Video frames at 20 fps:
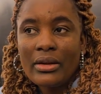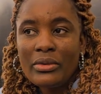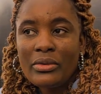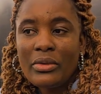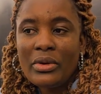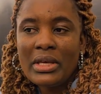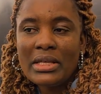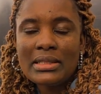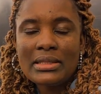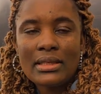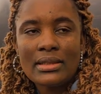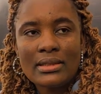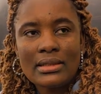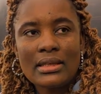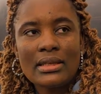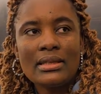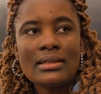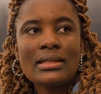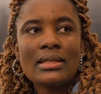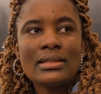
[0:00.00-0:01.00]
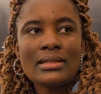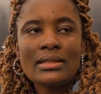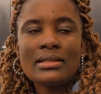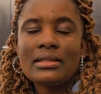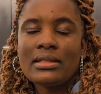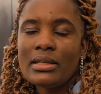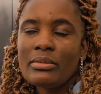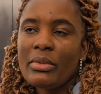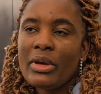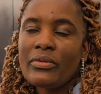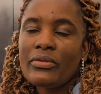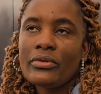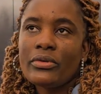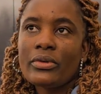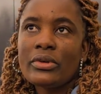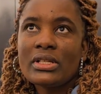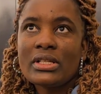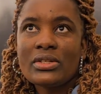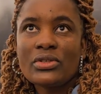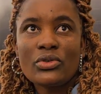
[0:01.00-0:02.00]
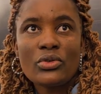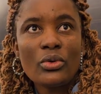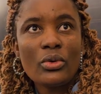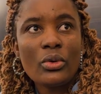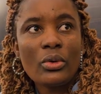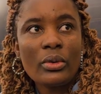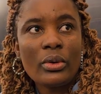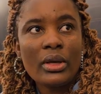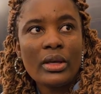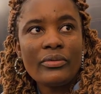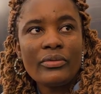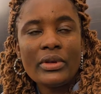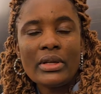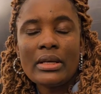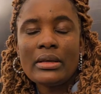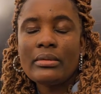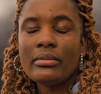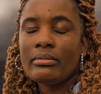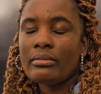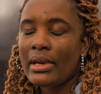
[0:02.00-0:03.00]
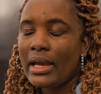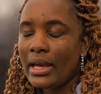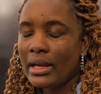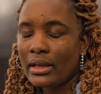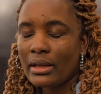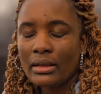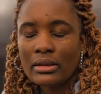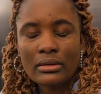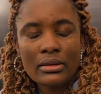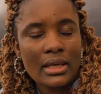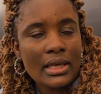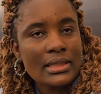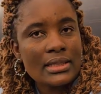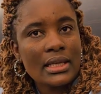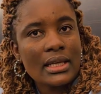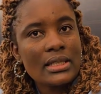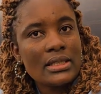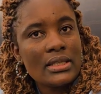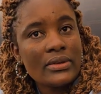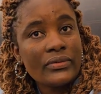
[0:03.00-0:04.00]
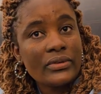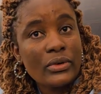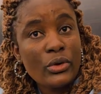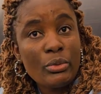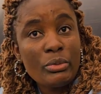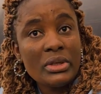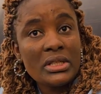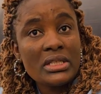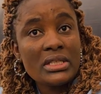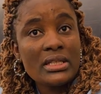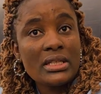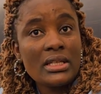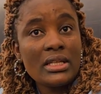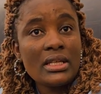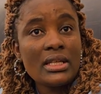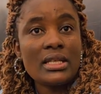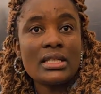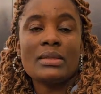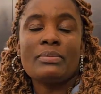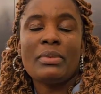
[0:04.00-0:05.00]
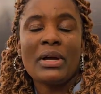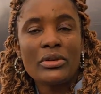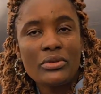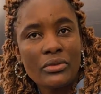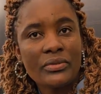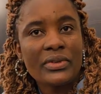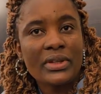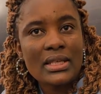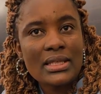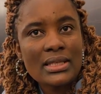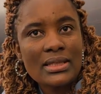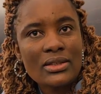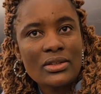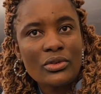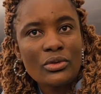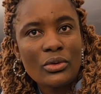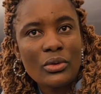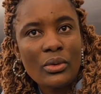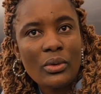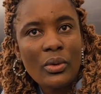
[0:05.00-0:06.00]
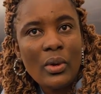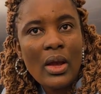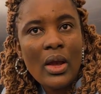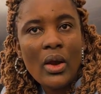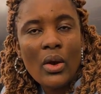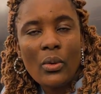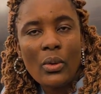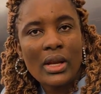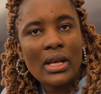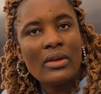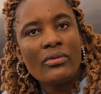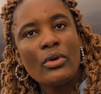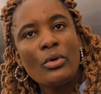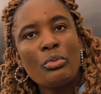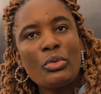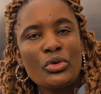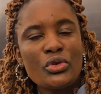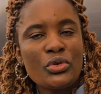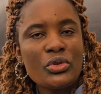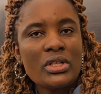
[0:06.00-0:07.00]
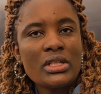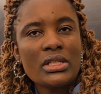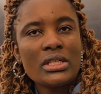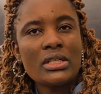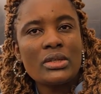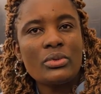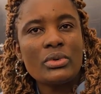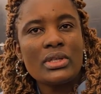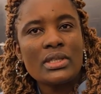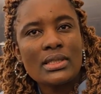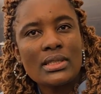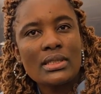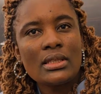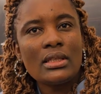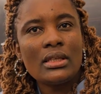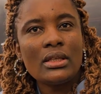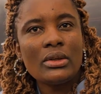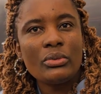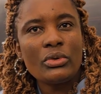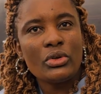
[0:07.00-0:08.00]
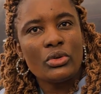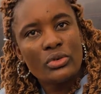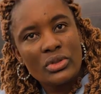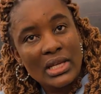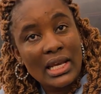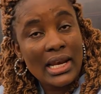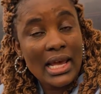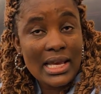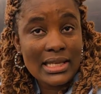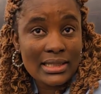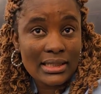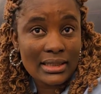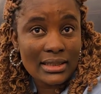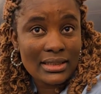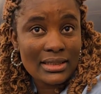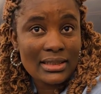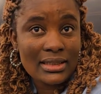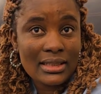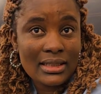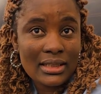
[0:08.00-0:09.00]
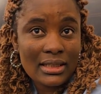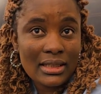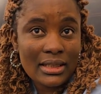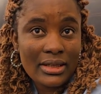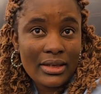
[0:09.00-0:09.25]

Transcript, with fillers: no it's, it's it's it's a team effort so even my executive committee is part of this you know whatever opportunity we see we utilize it